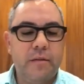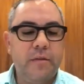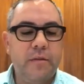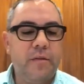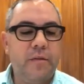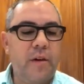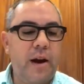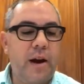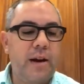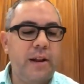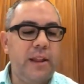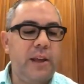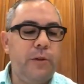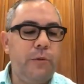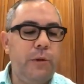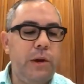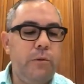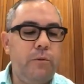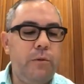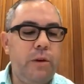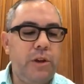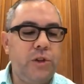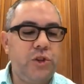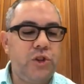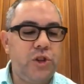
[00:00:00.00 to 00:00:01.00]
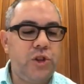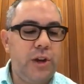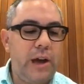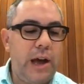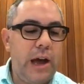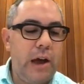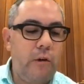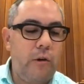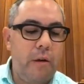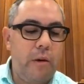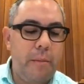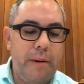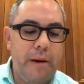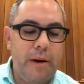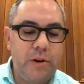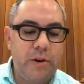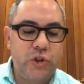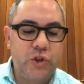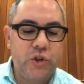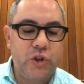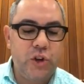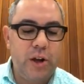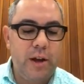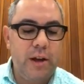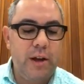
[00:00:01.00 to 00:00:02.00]
Finally, we reach our
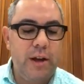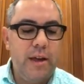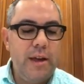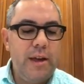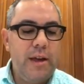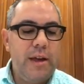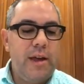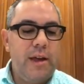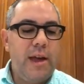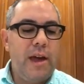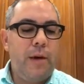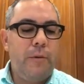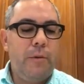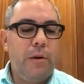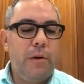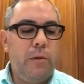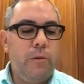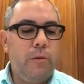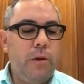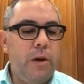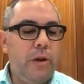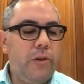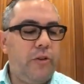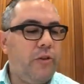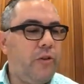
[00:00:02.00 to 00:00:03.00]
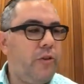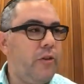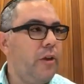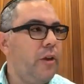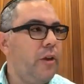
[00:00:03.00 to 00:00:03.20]
Parsha, and we reach